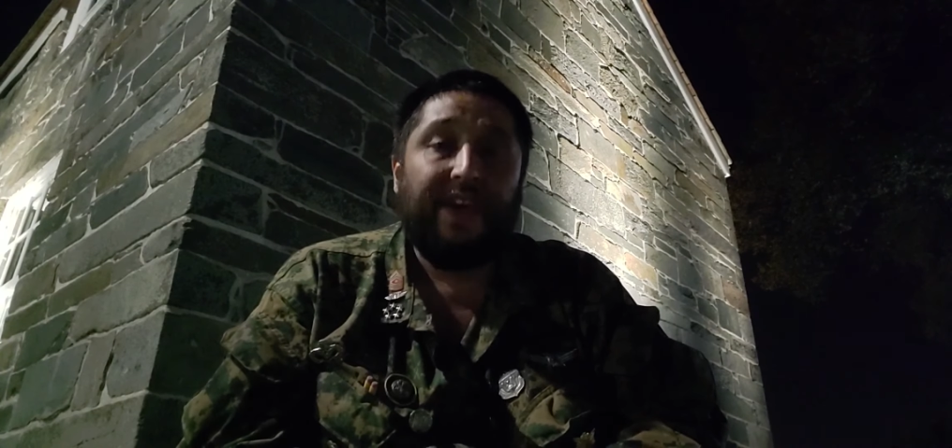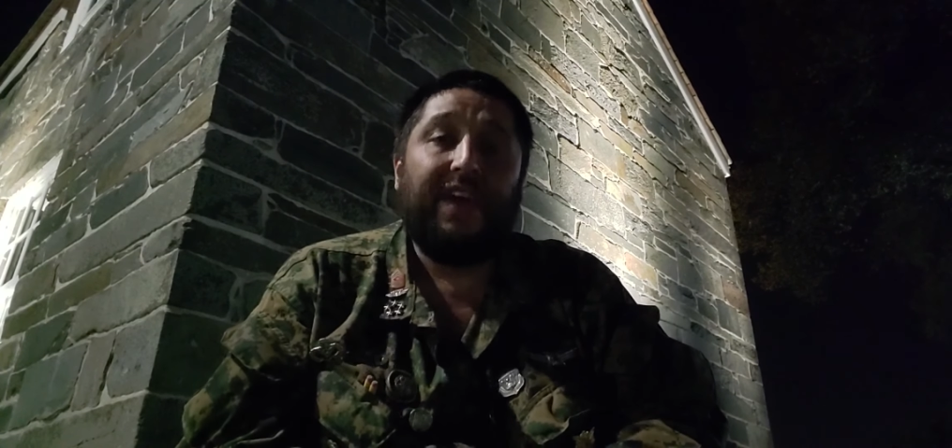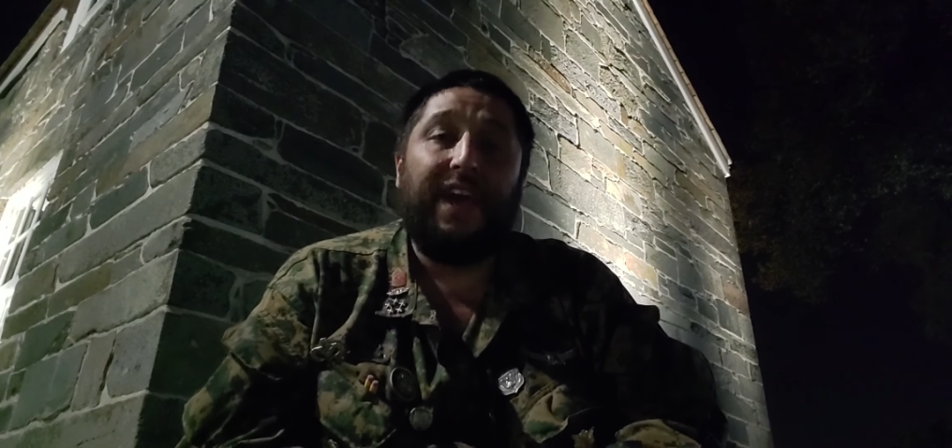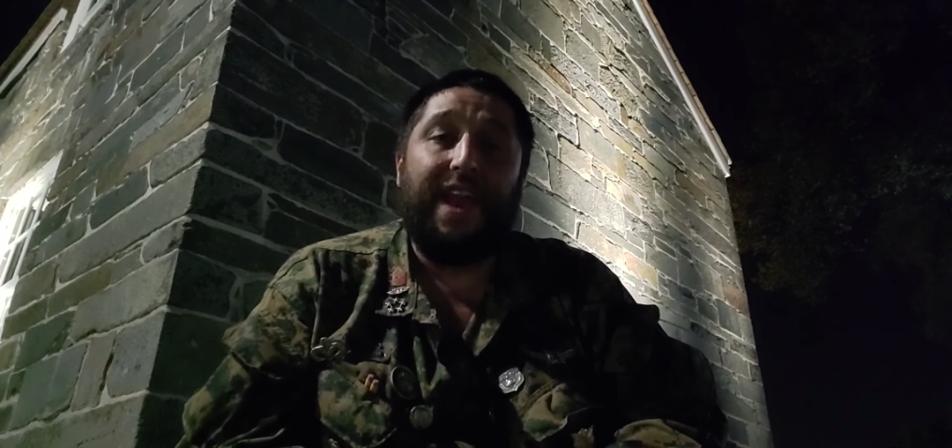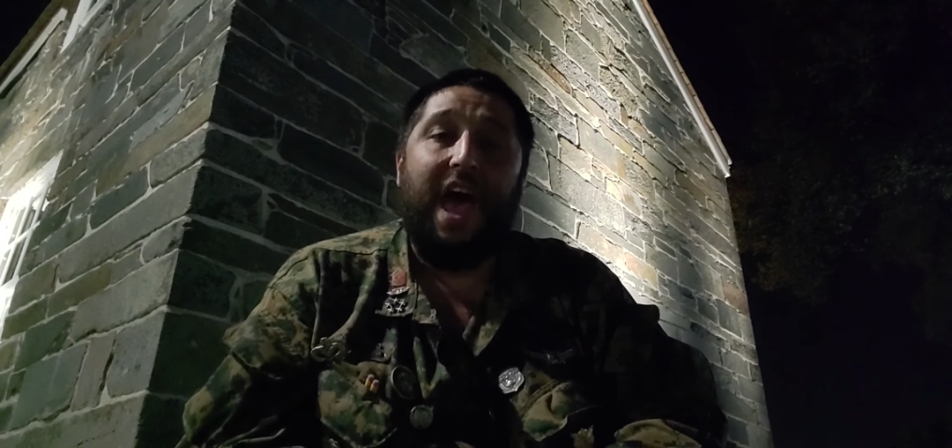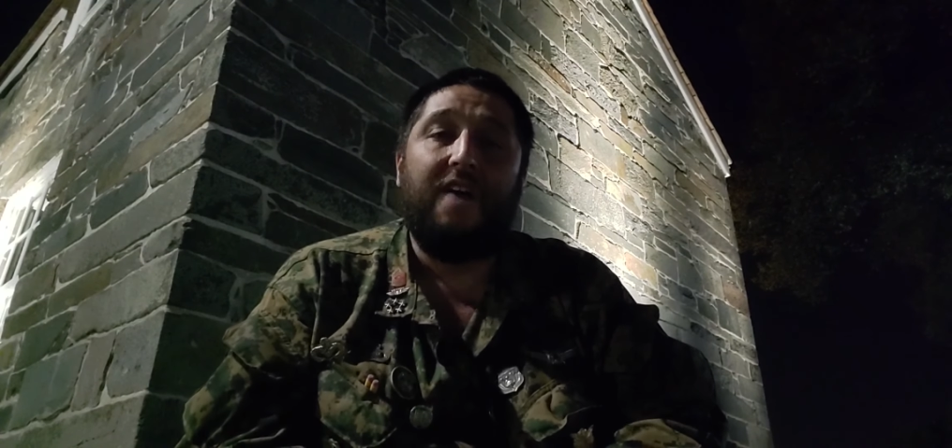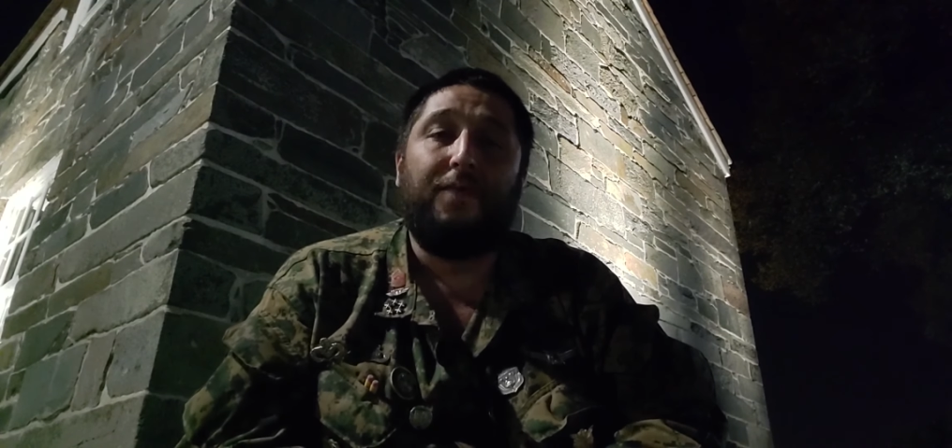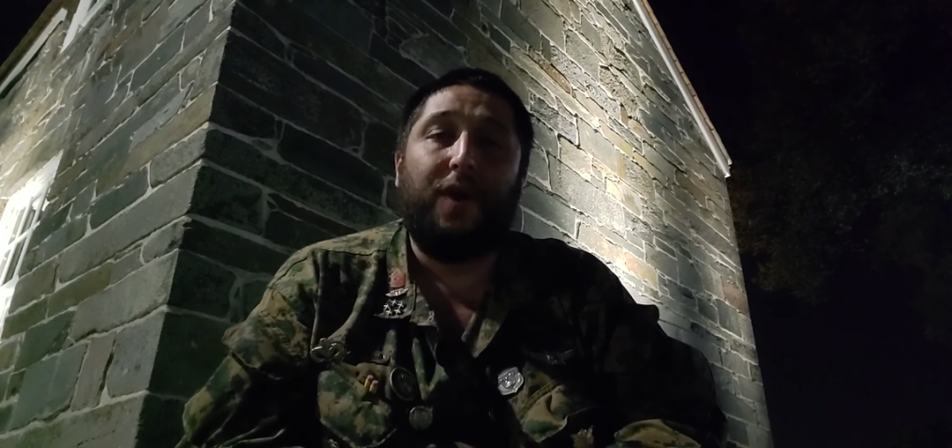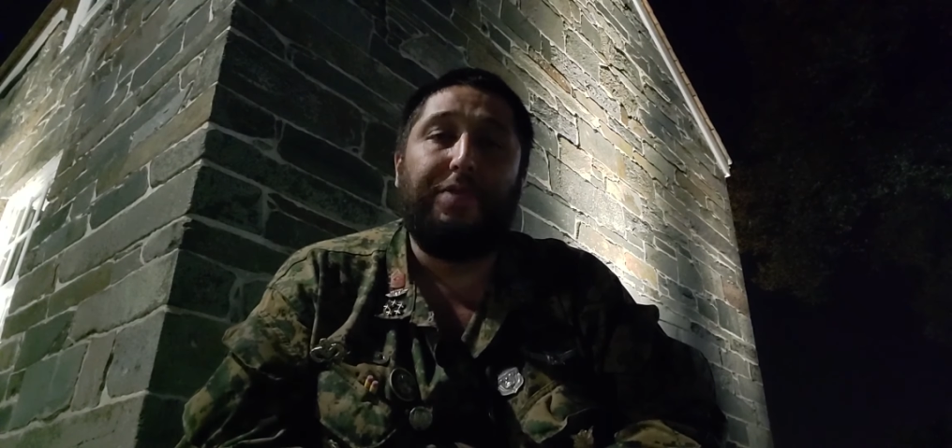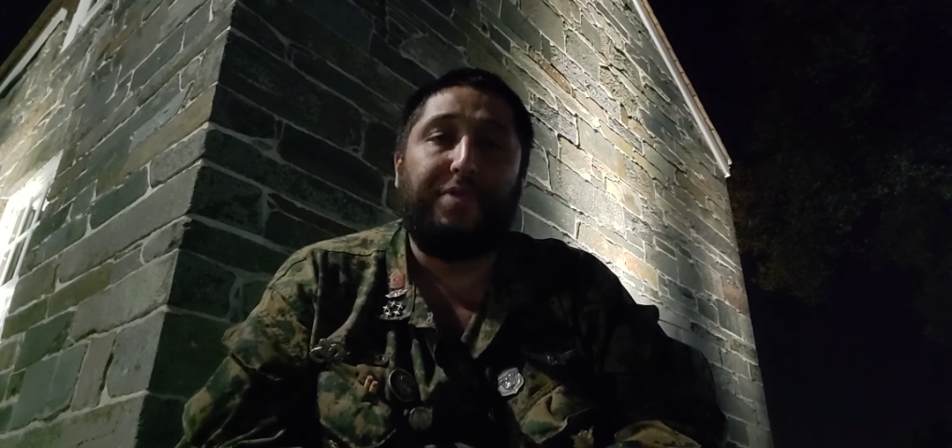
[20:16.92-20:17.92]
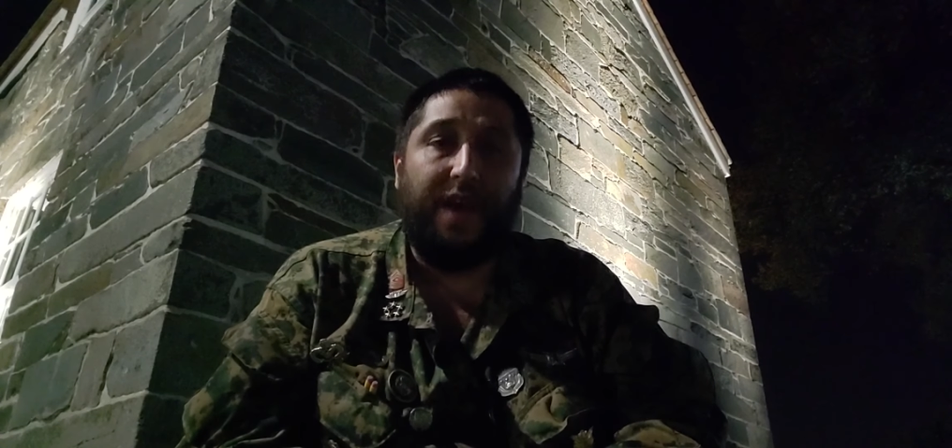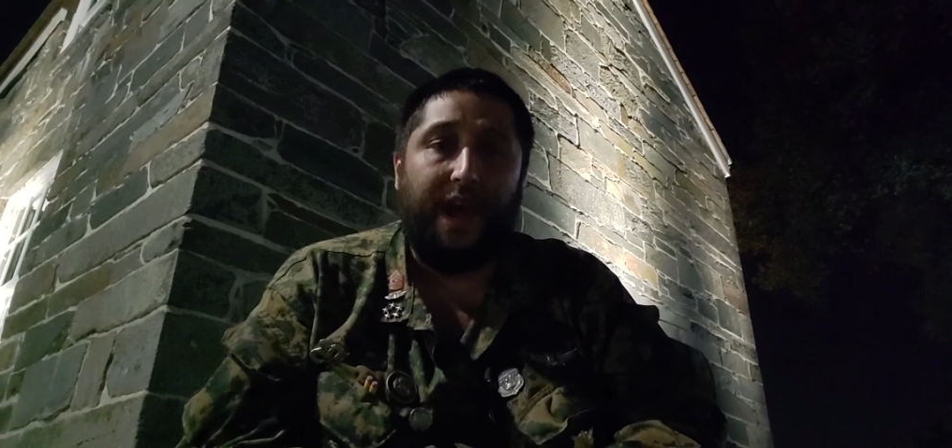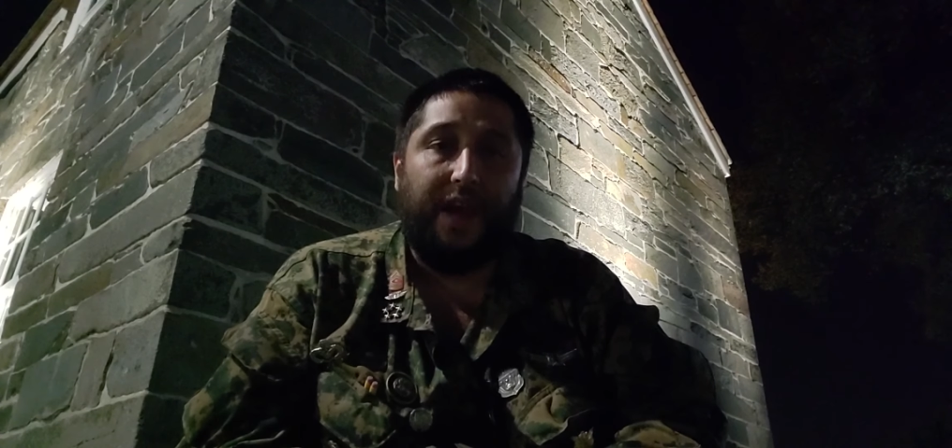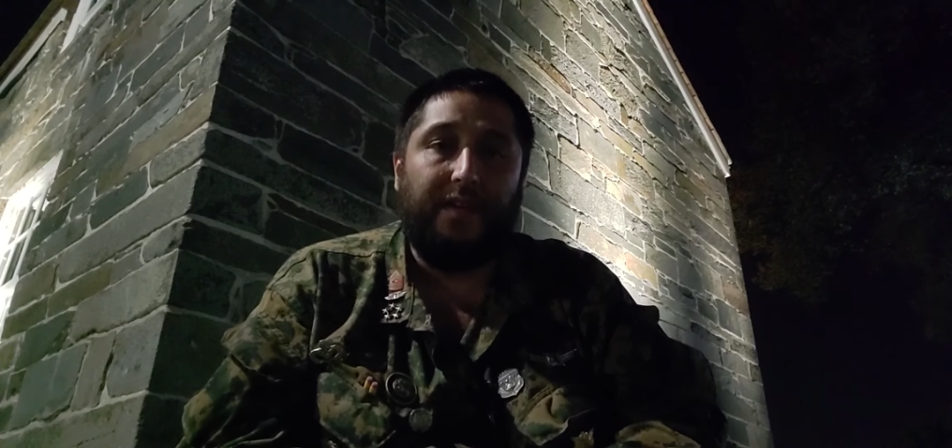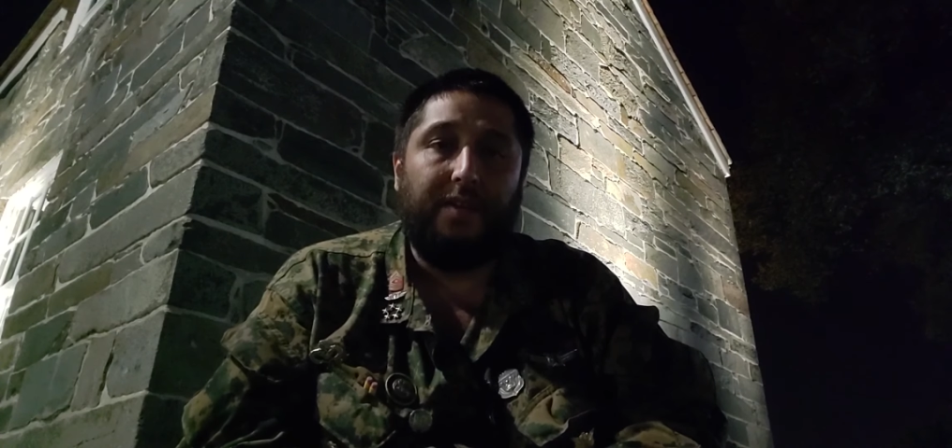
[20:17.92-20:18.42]
and
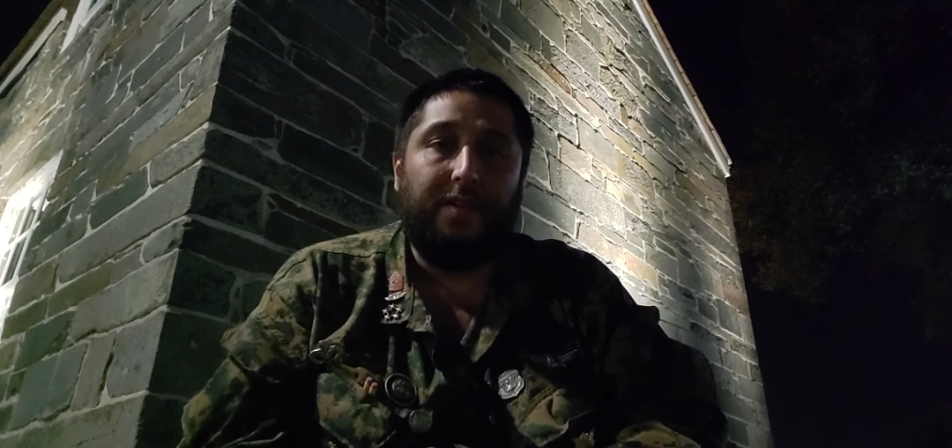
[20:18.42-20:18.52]
everything